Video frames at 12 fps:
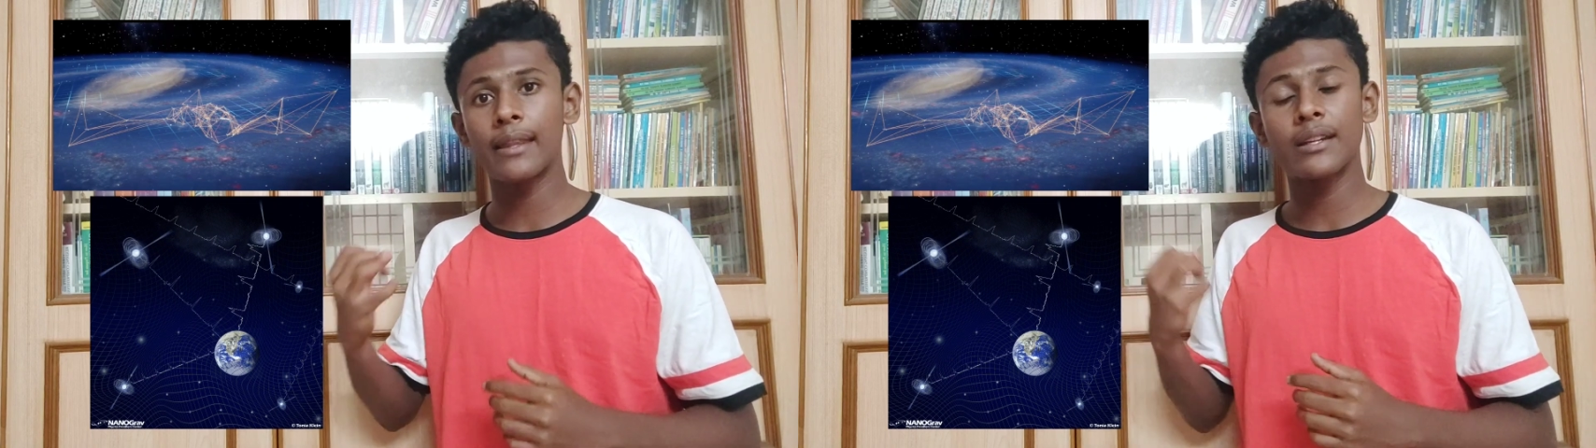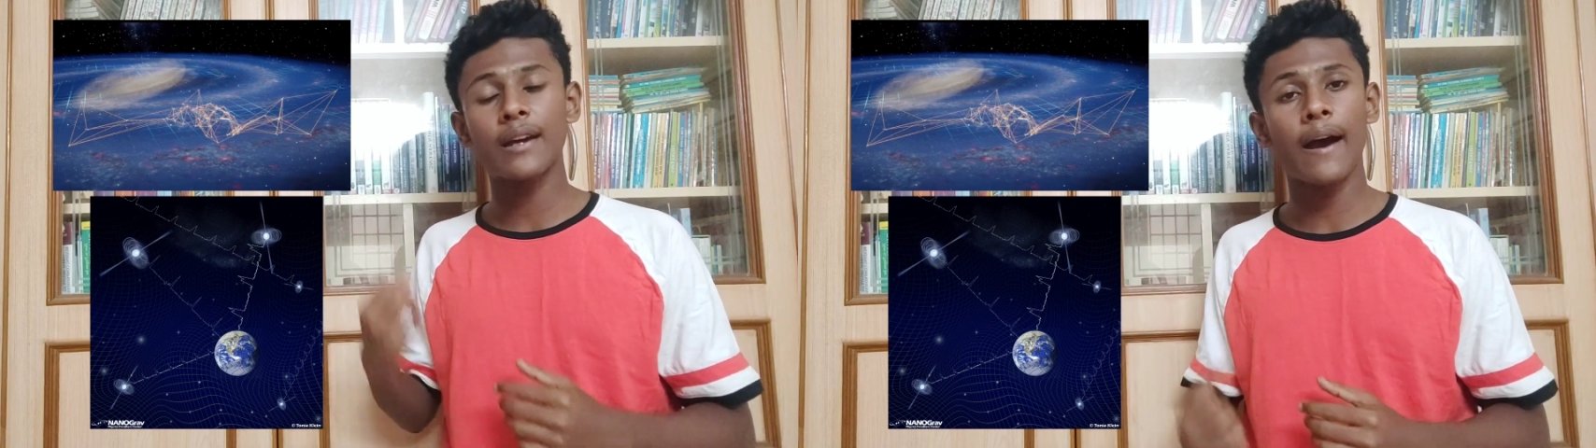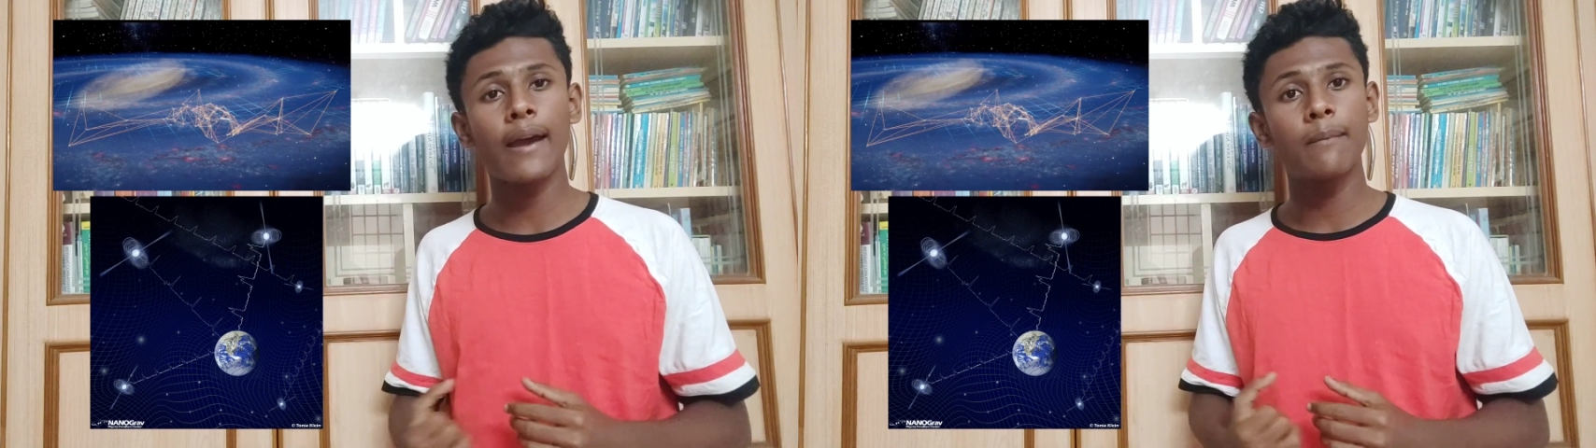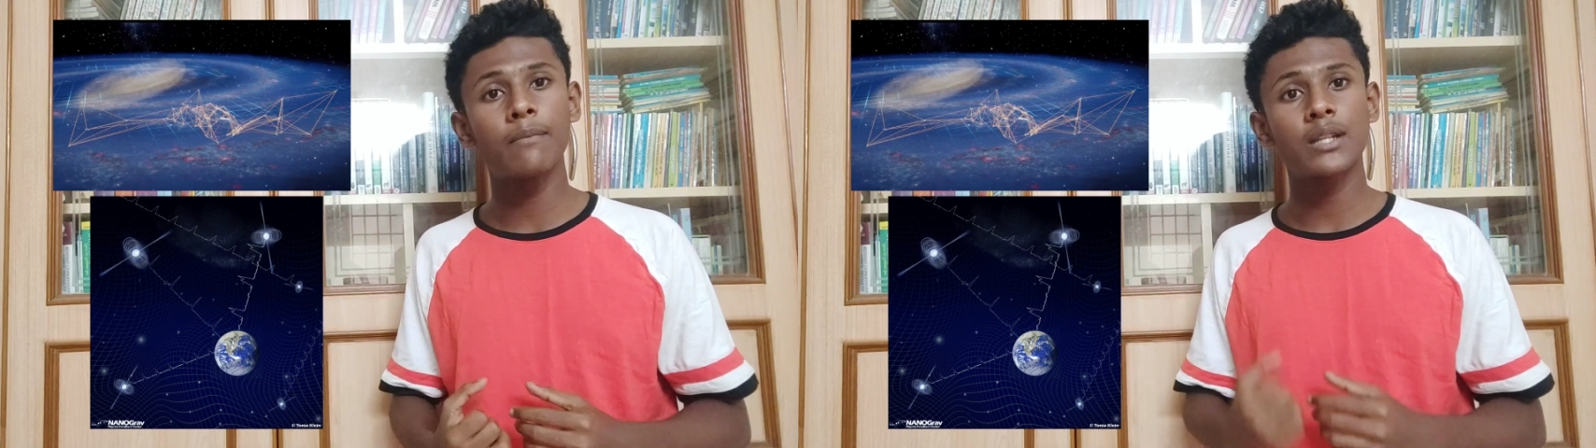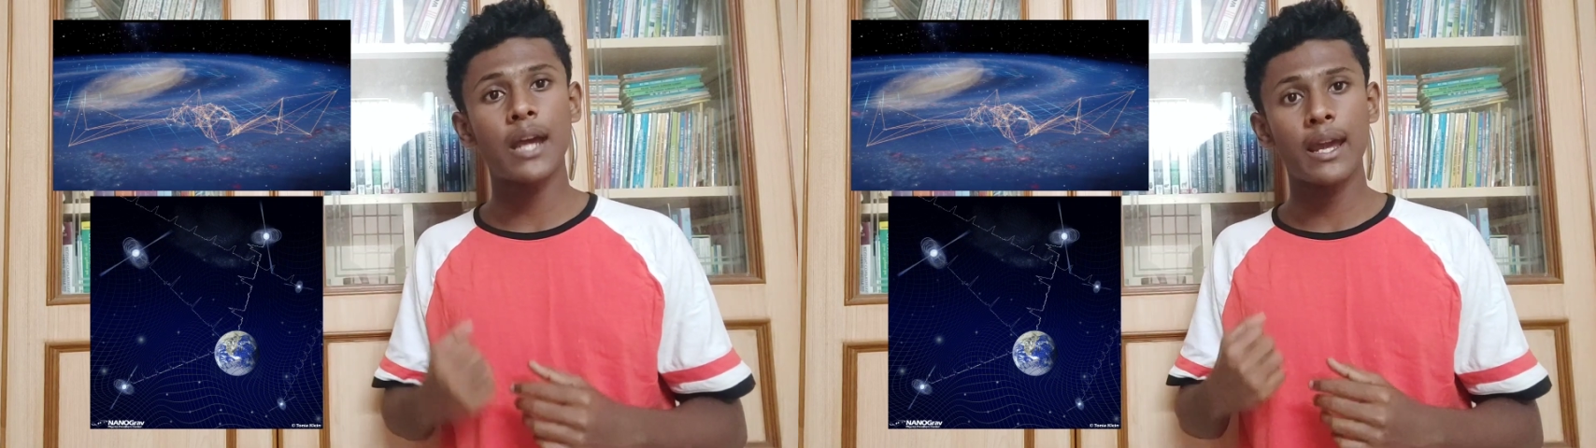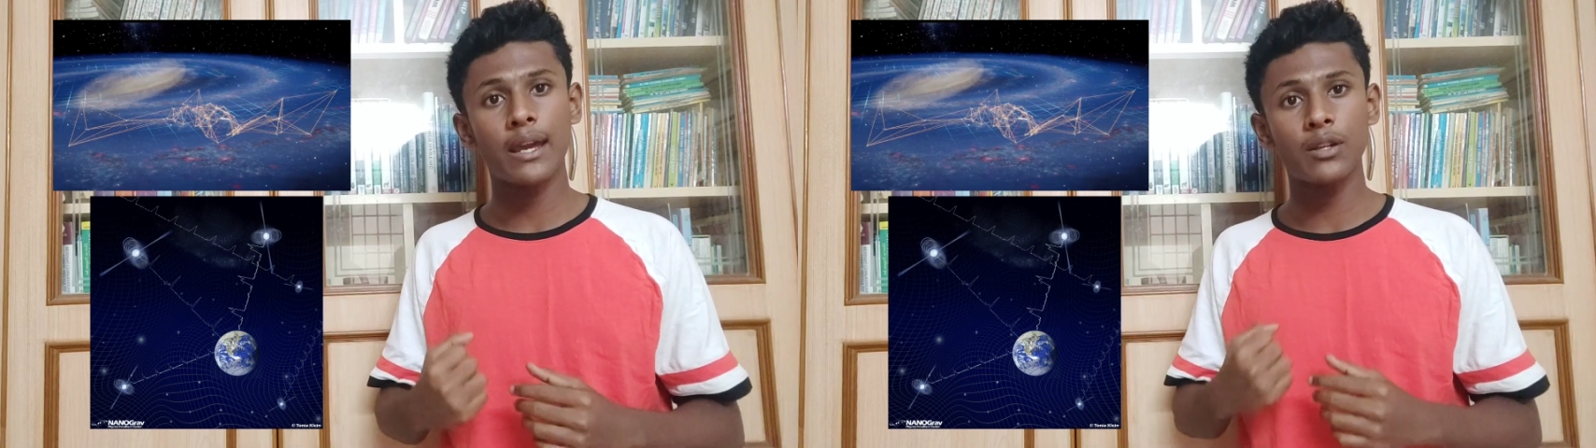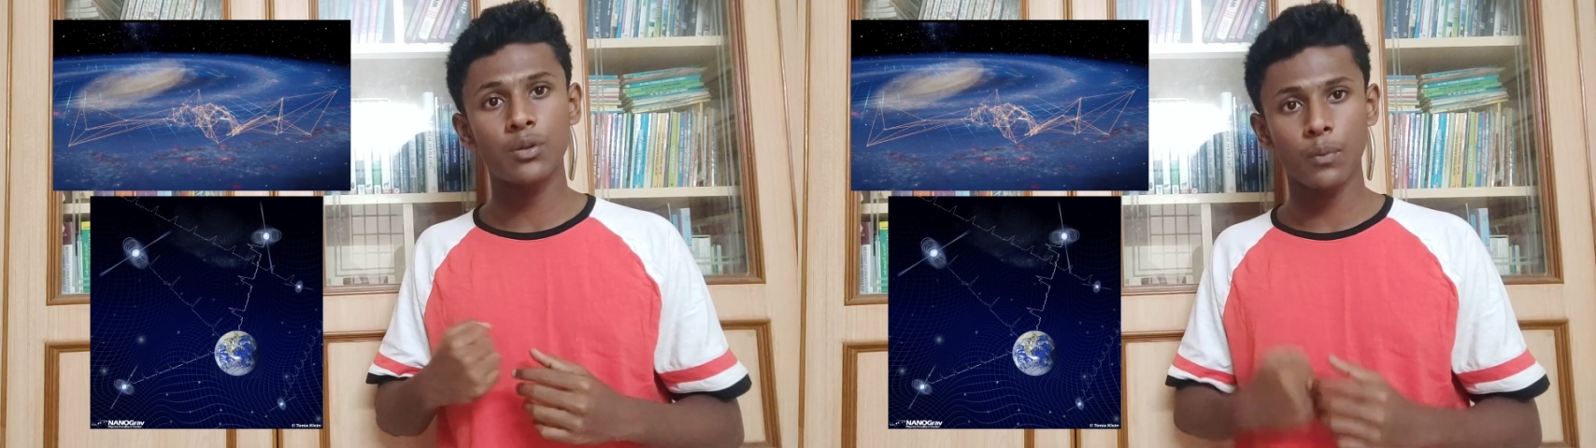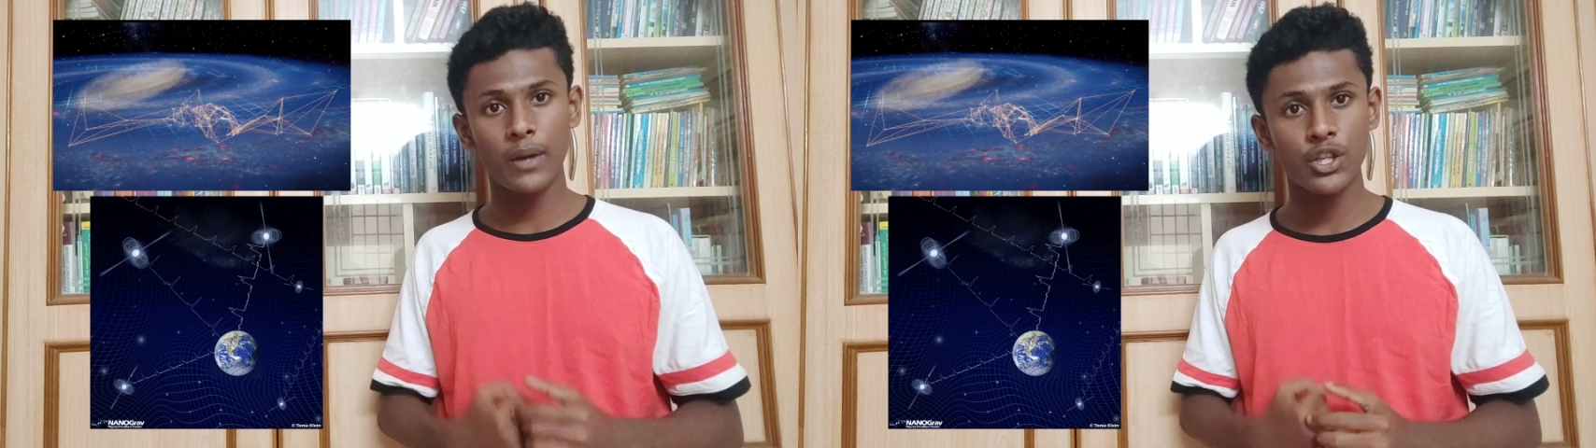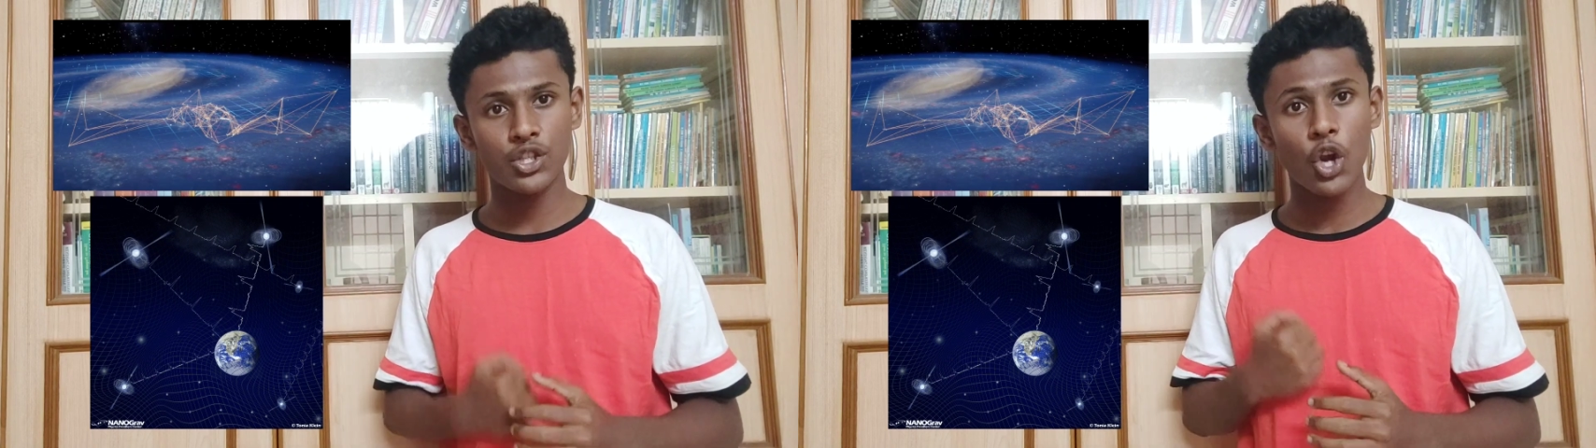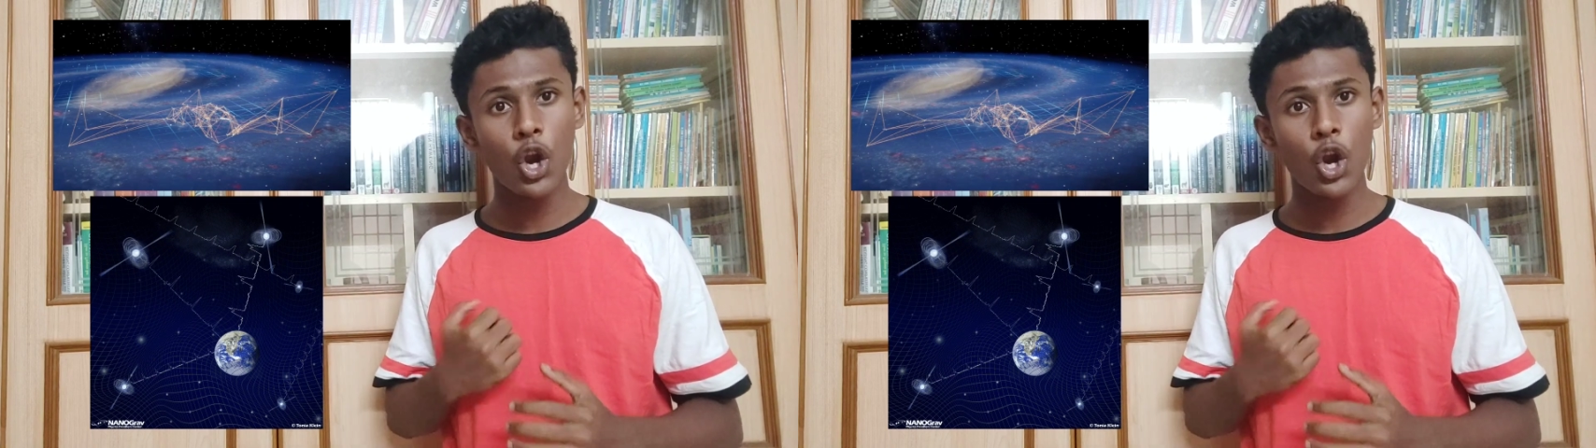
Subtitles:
the time taken to reach